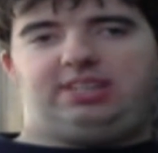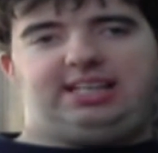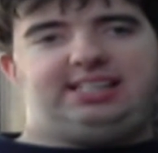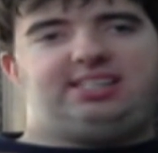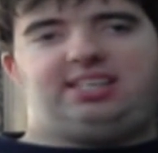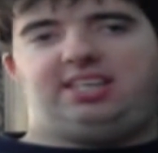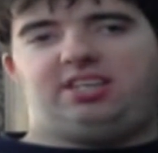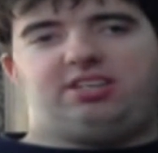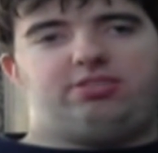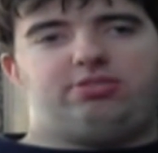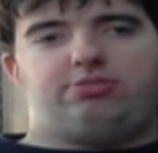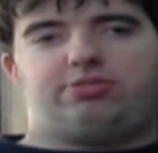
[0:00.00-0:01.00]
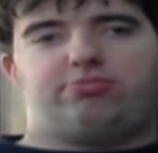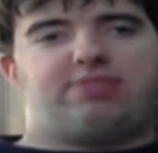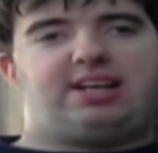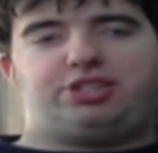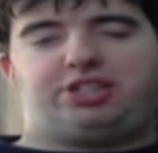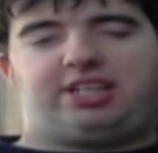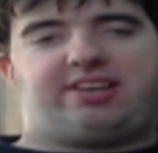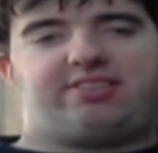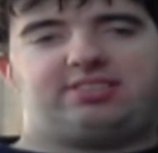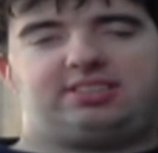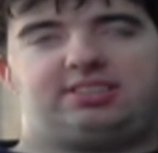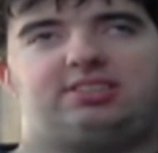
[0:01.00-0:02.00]
easy to use, range
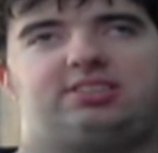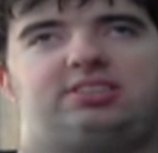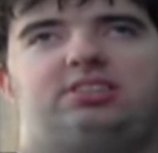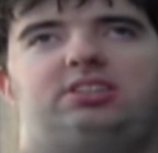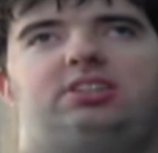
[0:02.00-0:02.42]
character.